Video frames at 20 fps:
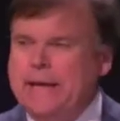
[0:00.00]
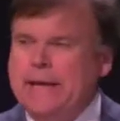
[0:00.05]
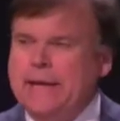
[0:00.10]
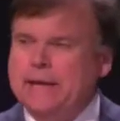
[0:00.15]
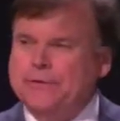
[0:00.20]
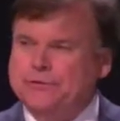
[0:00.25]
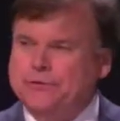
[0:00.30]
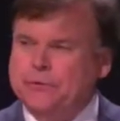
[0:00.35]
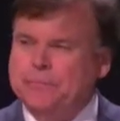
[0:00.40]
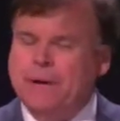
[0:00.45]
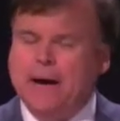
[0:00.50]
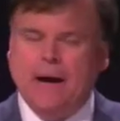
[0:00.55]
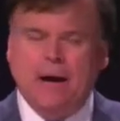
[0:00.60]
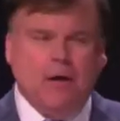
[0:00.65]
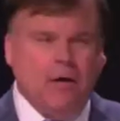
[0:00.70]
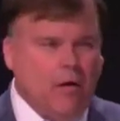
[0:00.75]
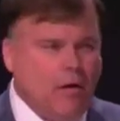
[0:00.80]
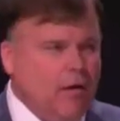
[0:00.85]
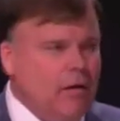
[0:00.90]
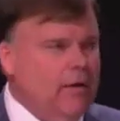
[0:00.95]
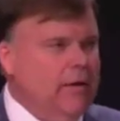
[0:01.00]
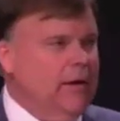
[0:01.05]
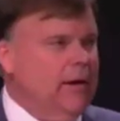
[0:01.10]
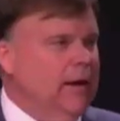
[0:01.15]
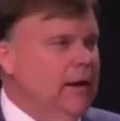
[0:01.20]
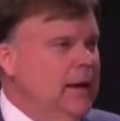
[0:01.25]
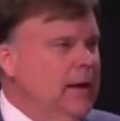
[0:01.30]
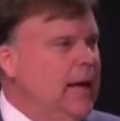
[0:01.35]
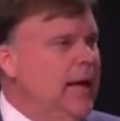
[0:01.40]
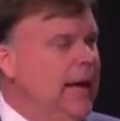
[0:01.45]
and to my
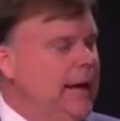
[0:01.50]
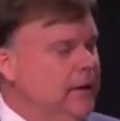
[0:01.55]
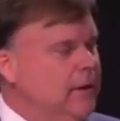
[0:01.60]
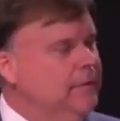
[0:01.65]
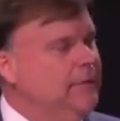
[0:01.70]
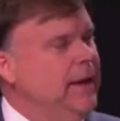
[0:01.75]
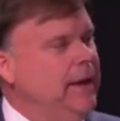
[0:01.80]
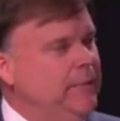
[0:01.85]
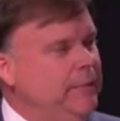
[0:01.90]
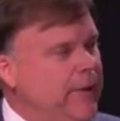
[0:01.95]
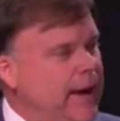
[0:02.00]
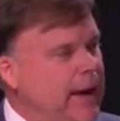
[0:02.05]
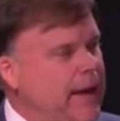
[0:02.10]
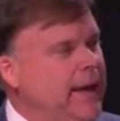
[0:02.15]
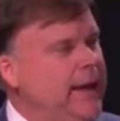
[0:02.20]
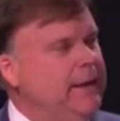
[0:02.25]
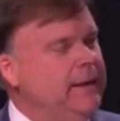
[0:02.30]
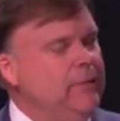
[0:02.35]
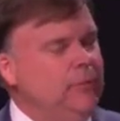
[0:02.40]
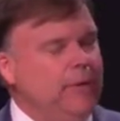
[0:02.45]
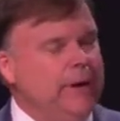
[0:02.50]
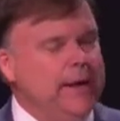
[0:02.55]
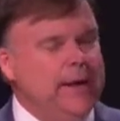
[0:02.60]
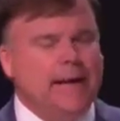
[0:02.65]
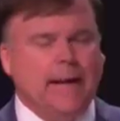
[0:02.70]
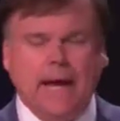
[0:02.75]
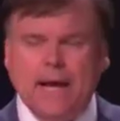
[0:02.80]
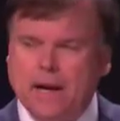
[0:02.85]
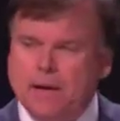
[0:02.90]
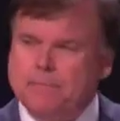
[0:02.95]
horror, had on that red
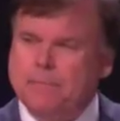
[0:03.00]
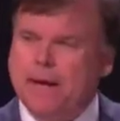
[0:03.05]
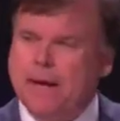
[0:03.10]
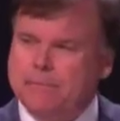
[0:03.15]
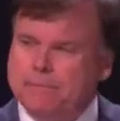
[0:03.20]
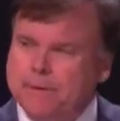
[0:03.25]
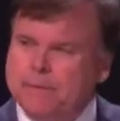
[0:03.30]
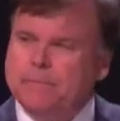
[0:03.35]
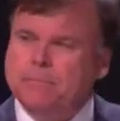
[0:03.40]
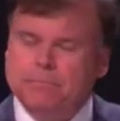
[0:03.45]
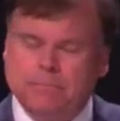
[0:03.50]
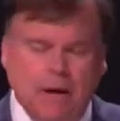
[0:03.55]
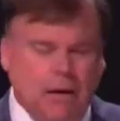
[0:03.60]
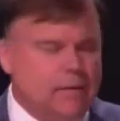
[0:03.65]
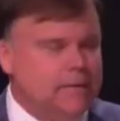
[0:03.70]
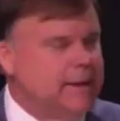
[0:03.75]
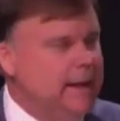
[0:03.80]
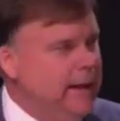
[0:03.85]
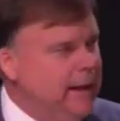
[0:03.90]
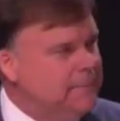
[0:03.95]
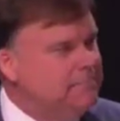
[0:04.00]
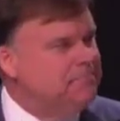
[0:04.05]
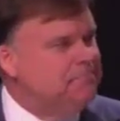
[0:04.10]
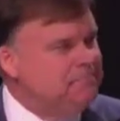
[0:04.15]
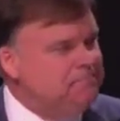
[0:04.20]
Alabama ball cap.